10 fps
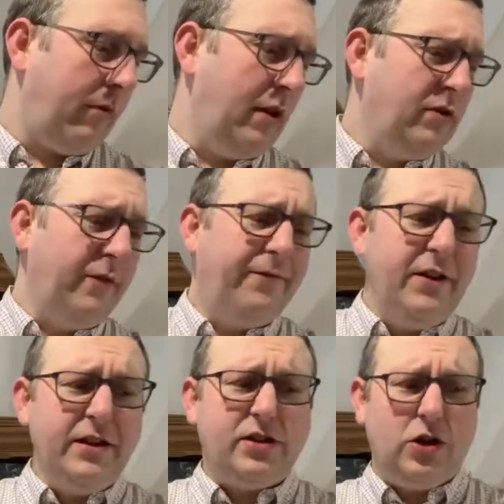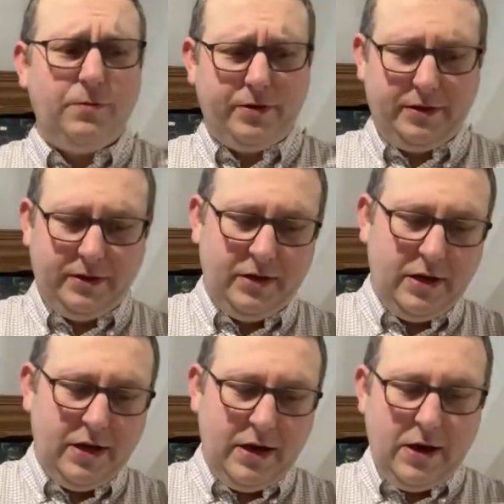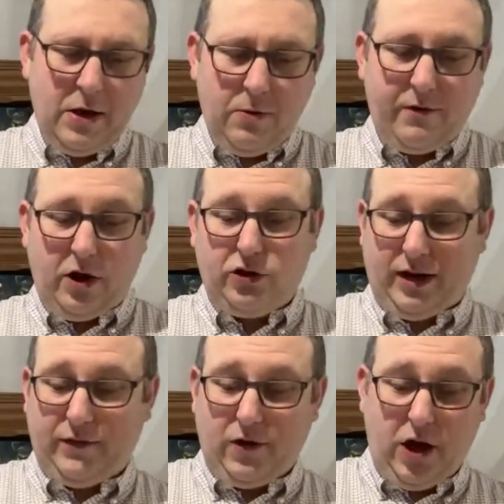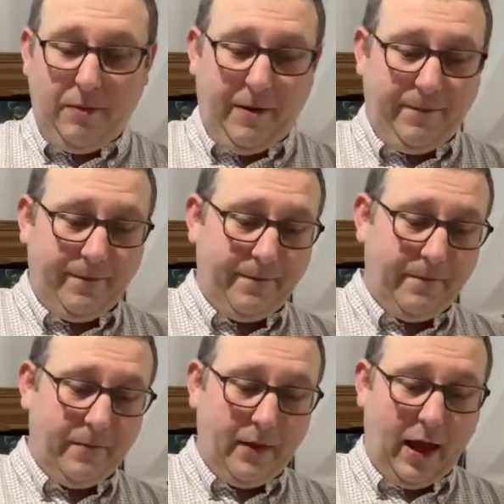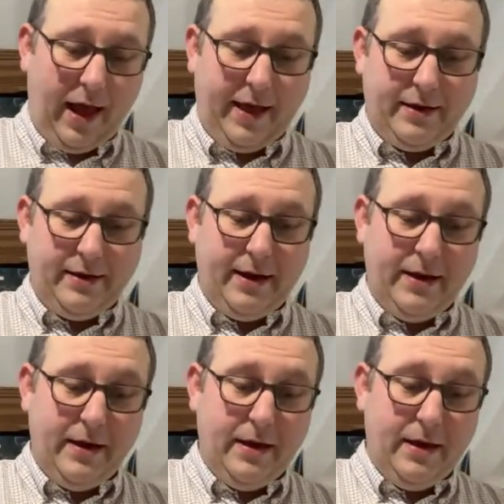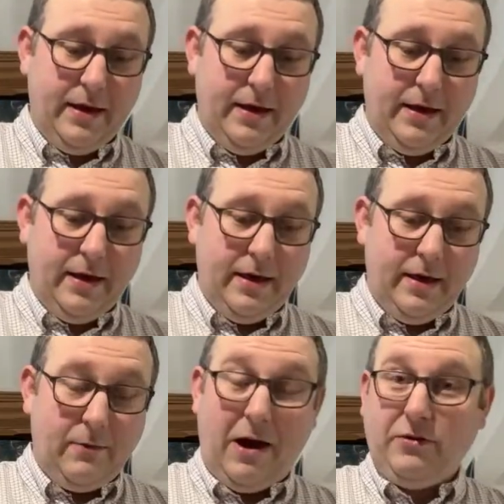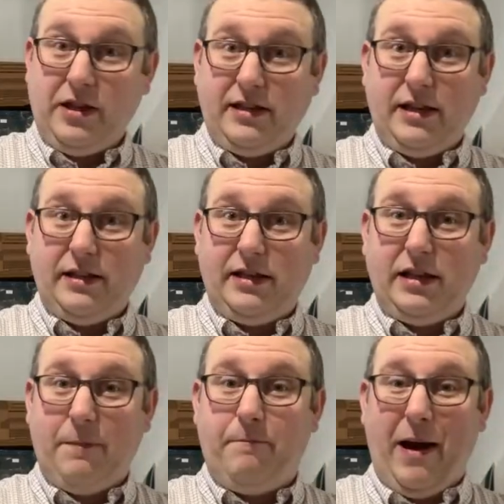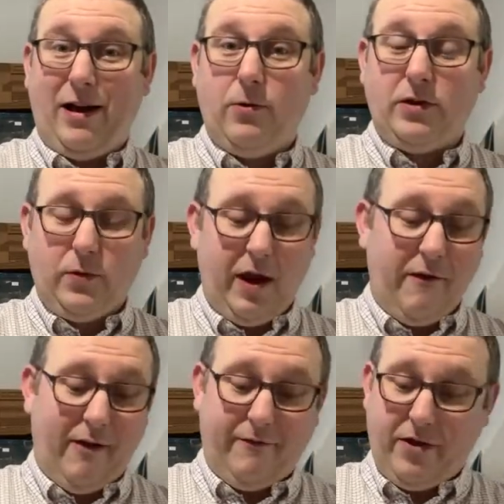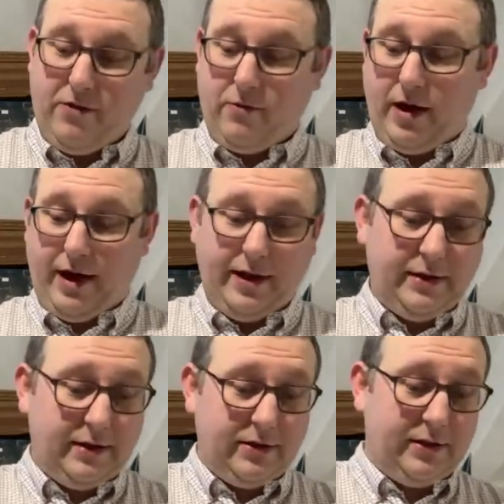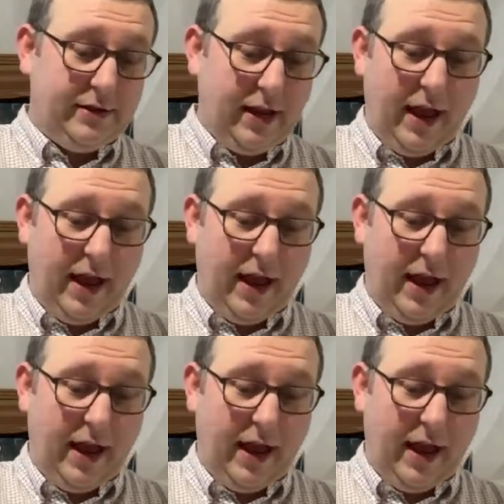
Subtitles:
So first up, we've got a Transformer, and wow, this is a backwards way around for you guys, because